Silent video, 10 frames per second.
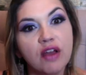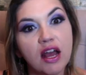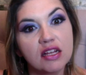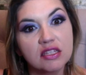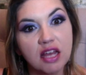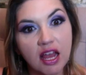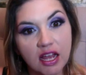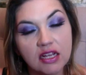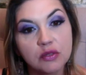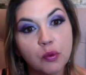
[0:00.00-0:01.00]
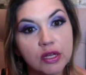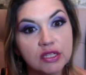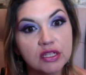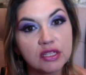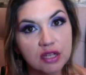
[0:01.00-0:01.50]
as the hex was
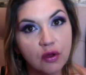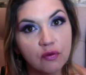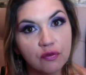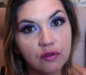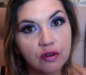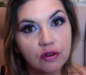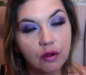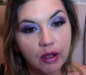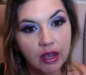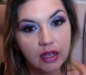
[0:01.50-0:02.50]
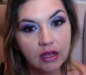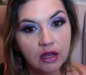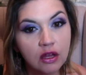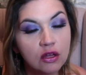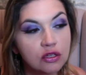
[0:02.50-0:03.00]
itself. Okay?
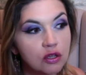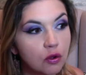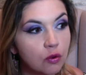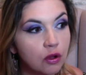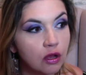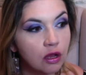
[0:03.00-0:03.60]
So